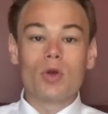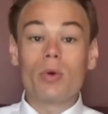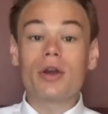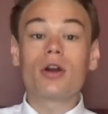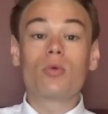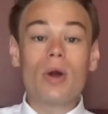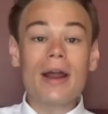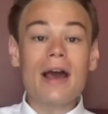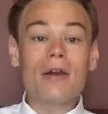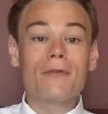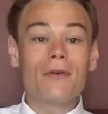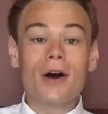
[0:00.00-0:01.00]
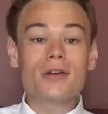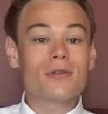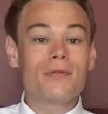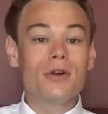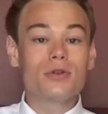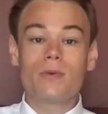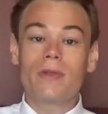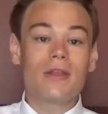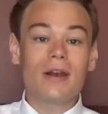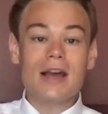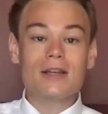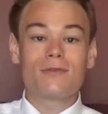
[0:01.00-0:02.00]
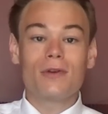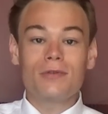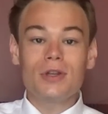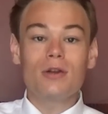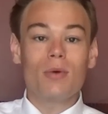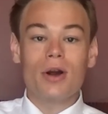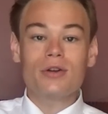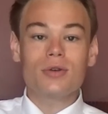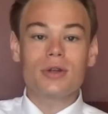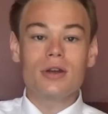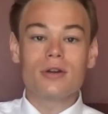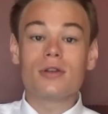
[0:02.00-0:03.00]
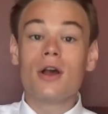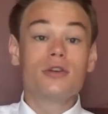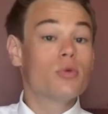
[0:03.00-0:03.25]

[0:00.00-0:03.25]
We're going to run out of fossil fuels within the next 50 to 100 years.